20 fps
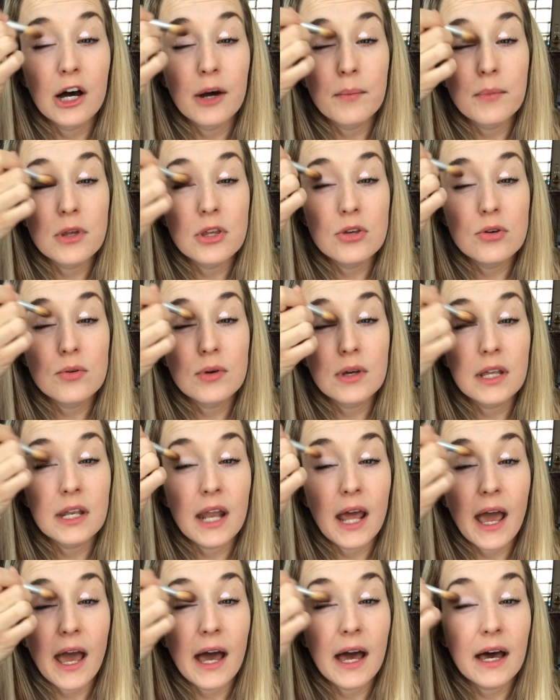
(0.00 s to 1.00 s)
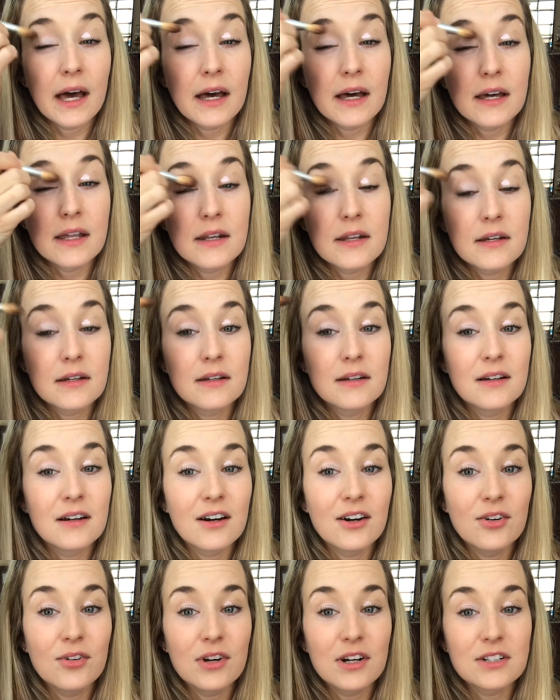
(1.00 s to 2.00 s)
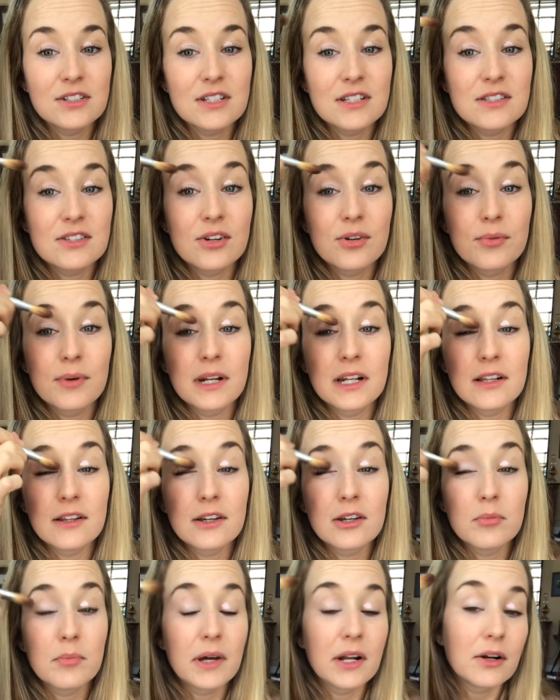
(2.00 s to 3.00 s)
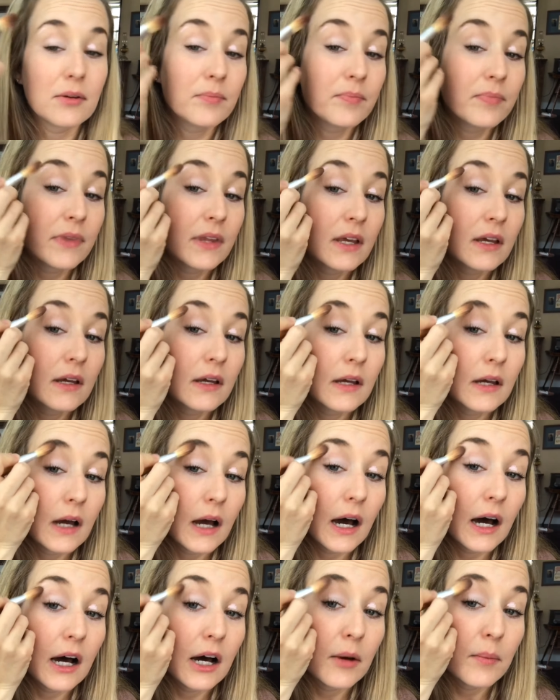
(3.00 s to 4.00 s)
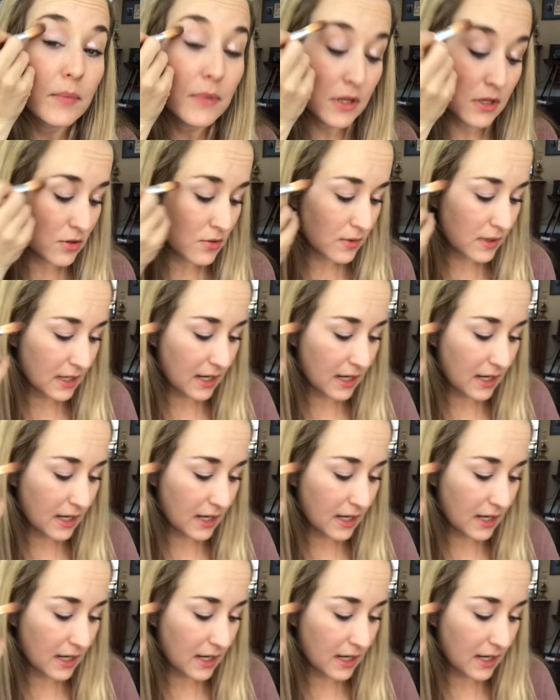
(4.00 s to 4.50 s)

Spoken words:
you can add, oh gosh, that's already looking better. You can